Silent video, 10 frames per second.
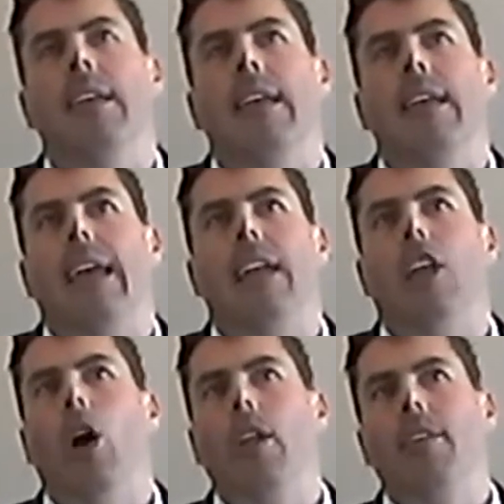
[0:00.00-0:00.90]
And a
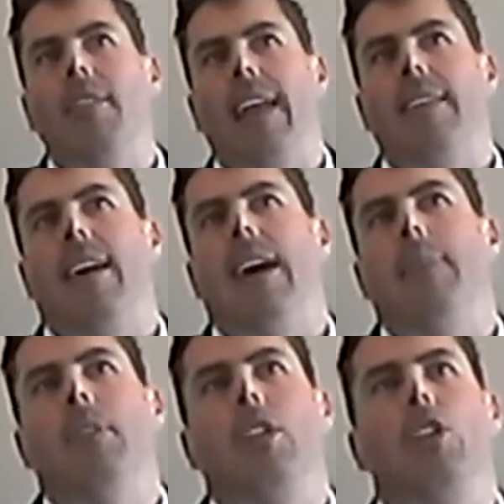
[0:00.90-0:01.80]
lot of that
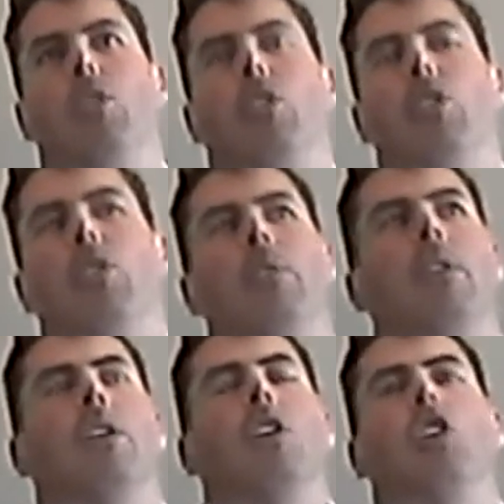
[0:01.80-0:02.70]
time you, you,
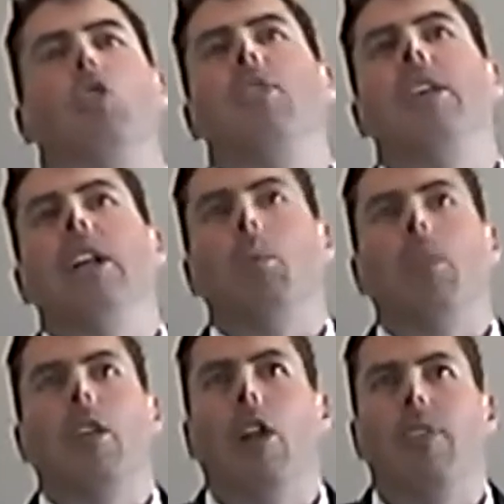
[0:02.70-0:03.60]
you deal with
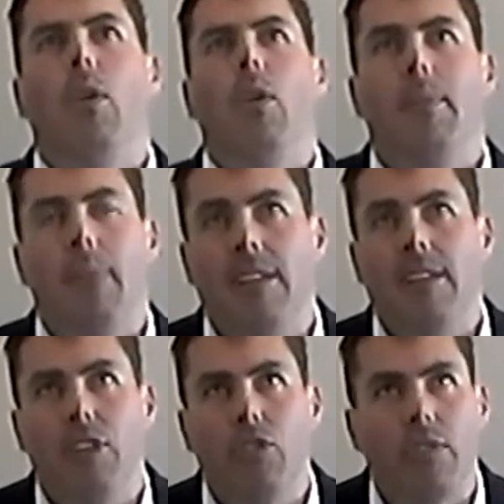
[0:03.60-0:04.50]
a lot of
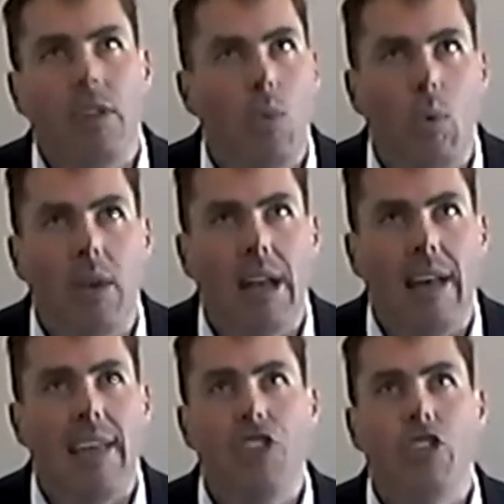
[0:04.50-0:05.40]
individuals in an
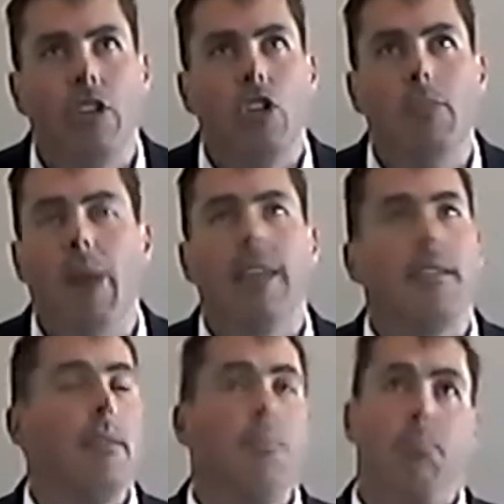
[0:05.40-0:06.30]
organization. You might
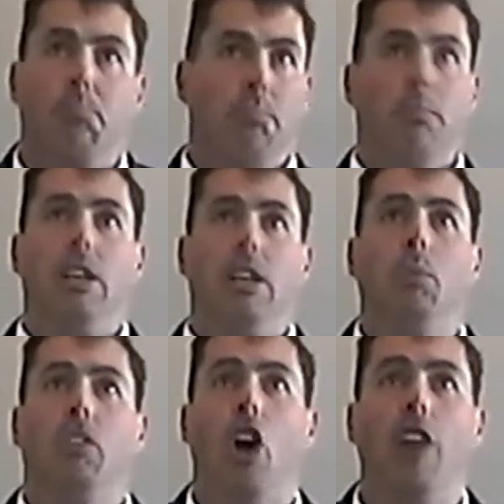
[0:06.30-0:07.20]
deal
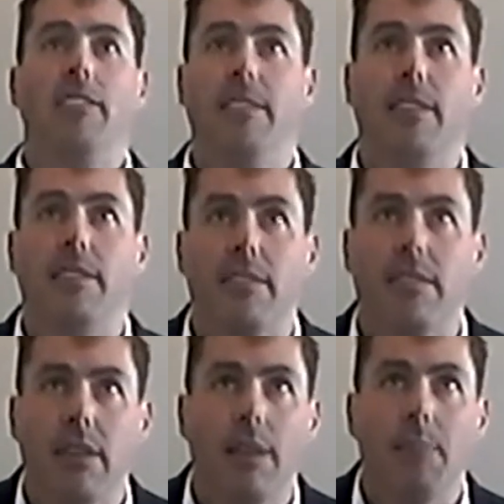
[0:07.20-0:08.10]
with
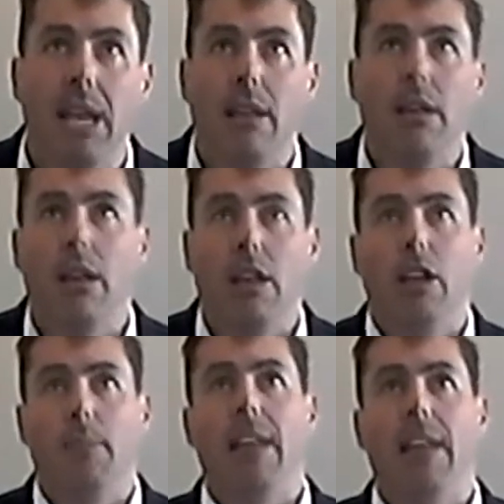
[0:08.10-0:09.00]
narcissists. I mean, you know,
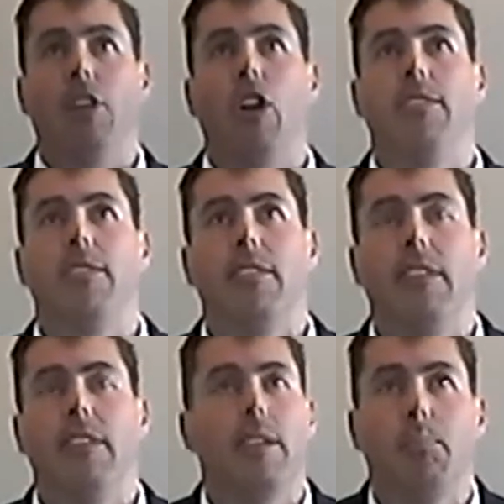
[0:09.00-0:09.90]
you might have a
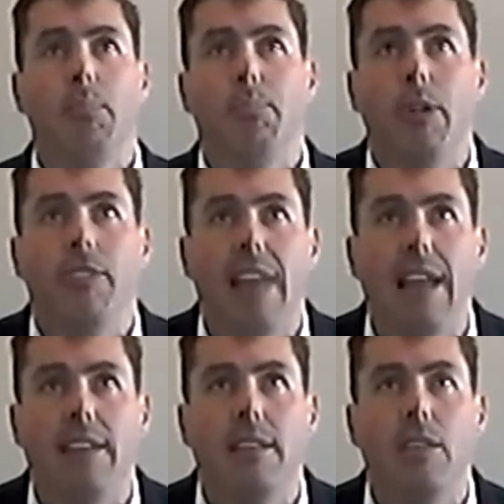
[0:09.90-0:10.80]
narcissistic
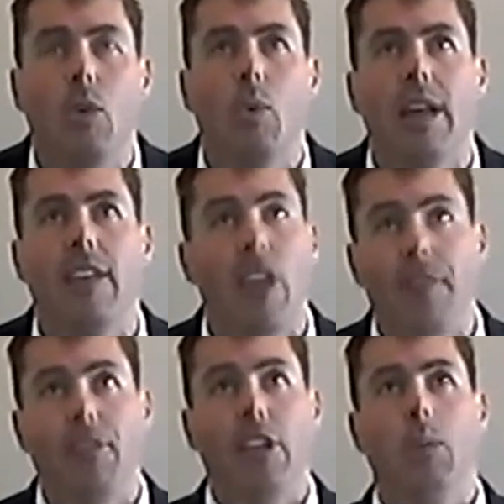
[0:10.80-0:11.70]
personality in the organization. You
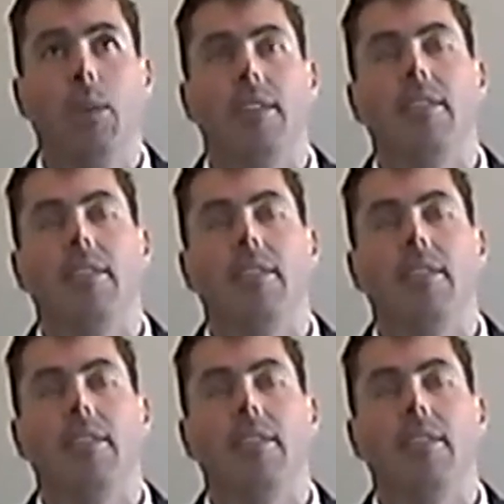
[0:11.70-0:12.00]
have to deal with it.